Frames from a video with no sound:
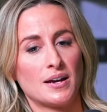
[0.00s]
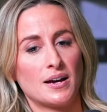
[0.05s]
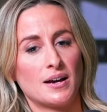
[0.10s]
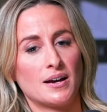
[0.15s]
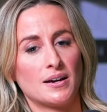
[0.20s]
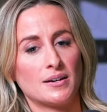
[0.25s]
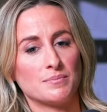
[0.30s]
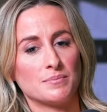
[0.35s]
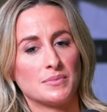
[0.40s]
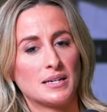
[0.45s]

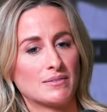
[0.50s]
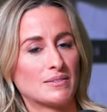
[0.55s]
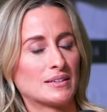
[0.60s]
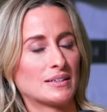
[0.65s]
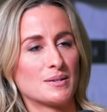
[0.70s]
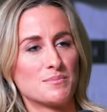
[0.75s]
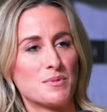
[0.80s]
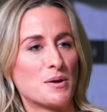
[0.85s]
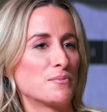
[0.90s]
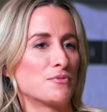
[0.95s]
um,
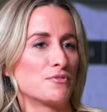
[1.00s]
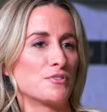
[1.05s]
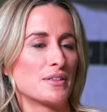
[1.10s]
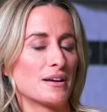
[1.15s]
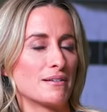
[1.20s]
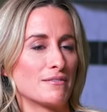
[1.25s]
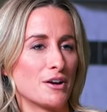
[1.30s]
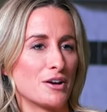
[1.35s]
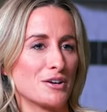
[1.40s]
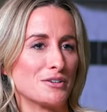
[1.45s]
gearing them up for
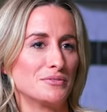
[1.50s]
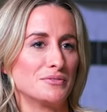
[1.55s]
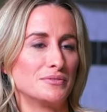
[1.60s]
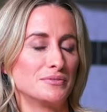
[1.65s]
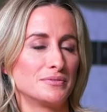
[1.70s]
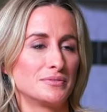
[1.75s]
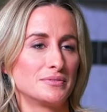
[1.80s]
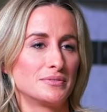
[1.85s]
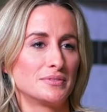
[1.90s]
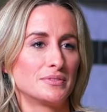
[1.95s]
their
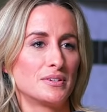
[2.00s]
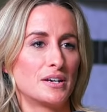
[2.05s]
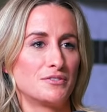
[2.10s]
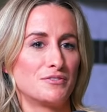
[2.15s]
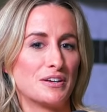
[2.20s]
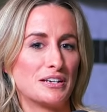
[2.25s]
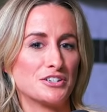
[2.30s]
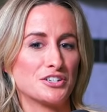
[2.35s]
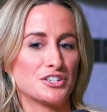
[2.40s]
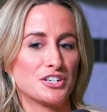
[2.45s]
own
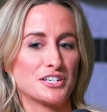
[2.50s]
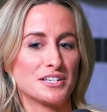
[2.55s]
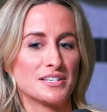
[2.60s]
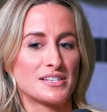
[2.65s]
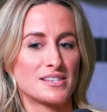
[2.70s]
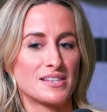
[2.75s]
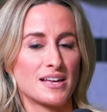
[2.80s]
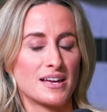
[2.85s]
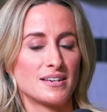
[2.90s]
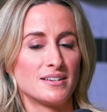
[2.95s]

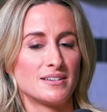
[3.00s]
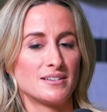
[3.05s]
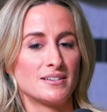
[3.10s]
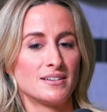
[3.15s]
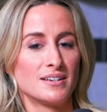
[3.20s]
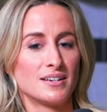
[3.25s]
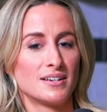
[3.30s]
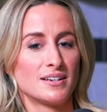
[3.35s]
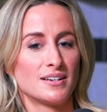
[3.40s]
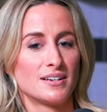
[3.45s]
adventures, then
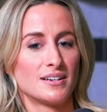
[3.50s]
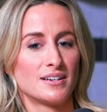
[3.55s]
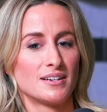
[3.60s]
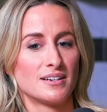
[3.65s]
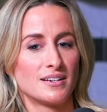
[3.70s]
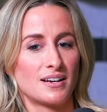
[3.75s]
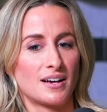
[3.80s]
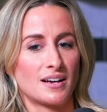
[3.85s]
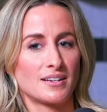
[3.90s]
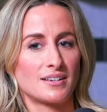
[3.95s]

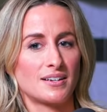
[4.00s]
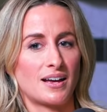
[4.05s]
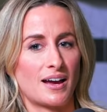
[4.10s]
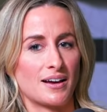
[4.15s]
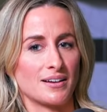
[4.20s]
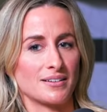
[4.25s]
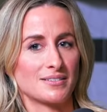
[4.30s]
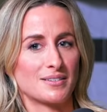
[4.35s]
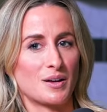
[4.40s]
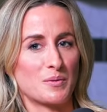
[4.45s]
uh,
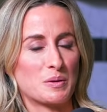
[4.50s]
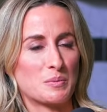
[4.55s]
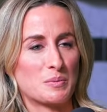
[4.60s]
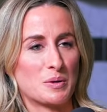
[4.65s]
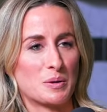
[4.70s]
yeah, they'll be